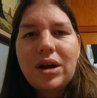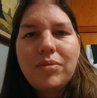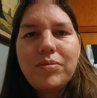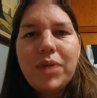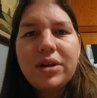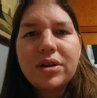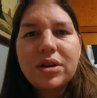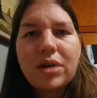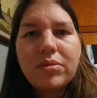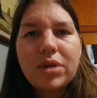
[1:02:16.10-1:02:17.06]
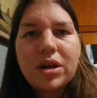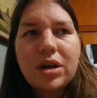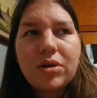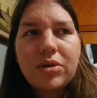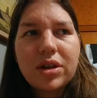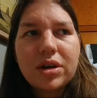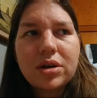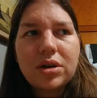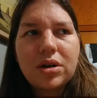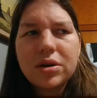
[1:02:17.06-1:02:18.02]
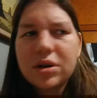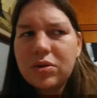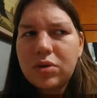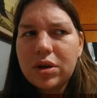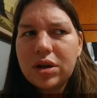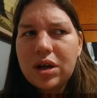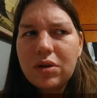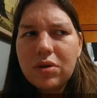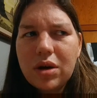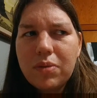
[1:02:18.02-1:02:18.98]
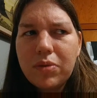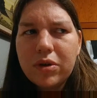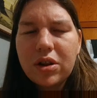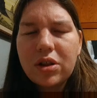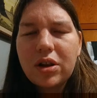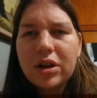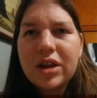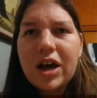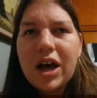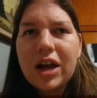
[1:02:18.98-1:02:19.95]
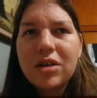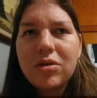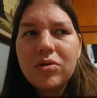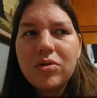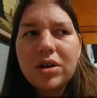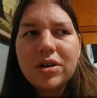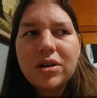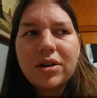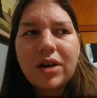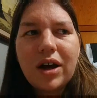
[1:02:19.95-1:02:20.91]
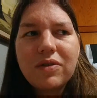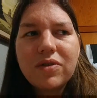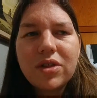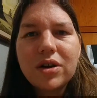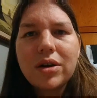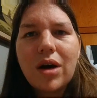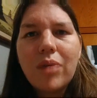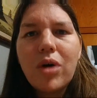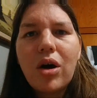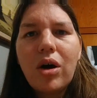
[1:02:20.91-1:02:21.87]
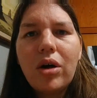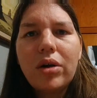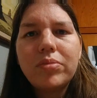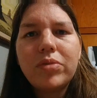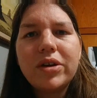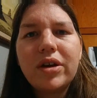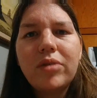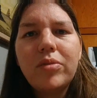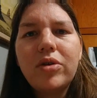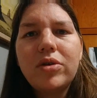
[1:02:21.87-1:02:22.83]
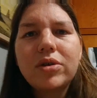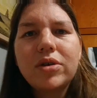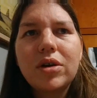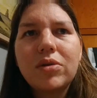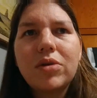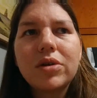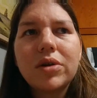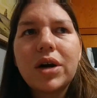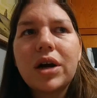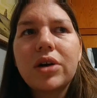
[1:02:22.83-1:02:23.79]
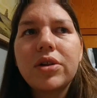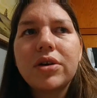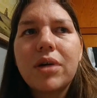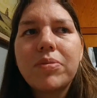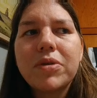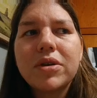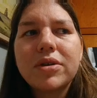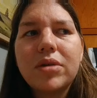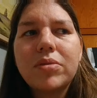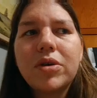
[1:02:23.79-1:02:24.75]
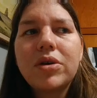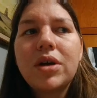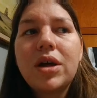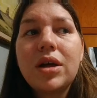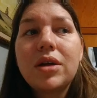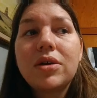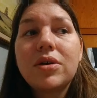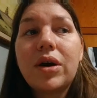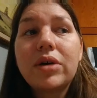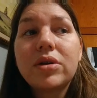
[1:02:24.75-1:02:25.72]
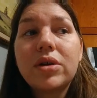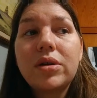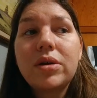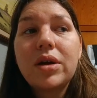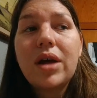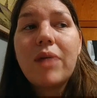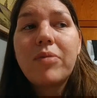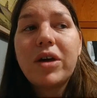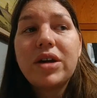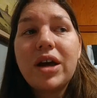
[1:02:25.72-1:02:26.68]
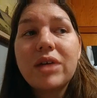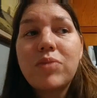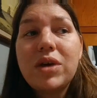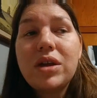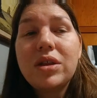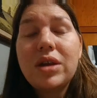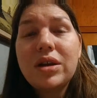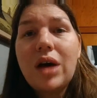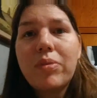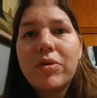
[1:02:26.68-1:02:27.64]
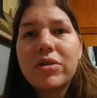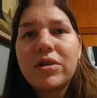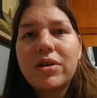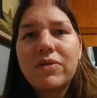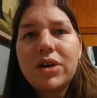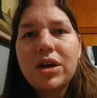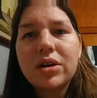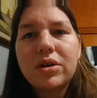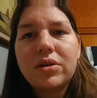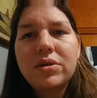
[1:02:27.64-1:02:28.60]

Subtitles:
Basically, I'm gonna get what they call quickie grip or something like that. It's designed for the top of hull sailboats, so you can walk around on the top of the sailboat. So I was gonna have my deck be the top of the vehicle,